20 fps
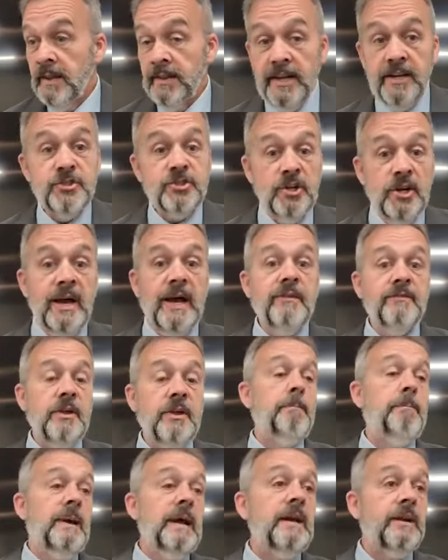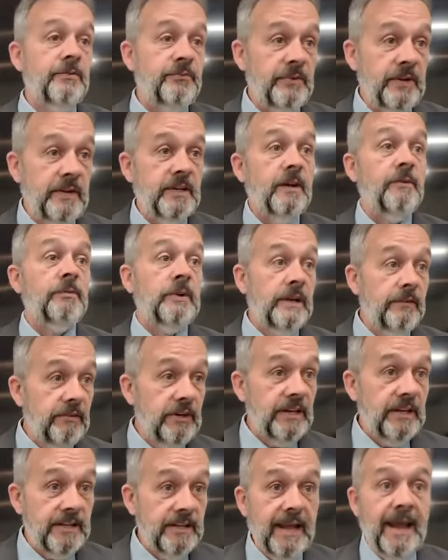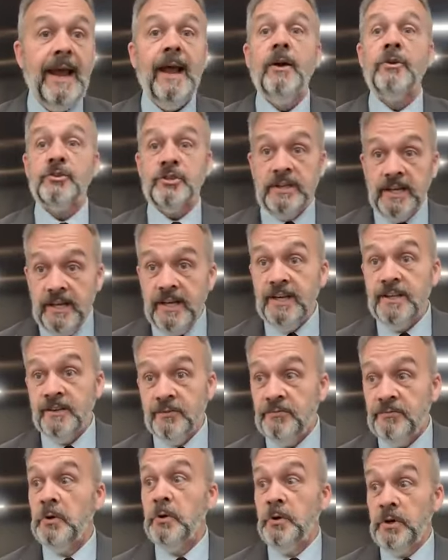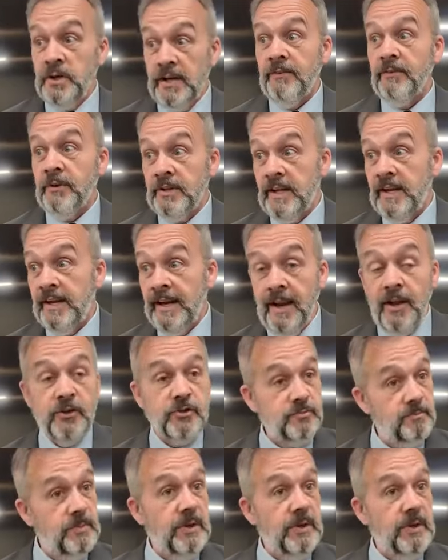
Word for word: They still have the benefit of living in the house, getting the food and everything else.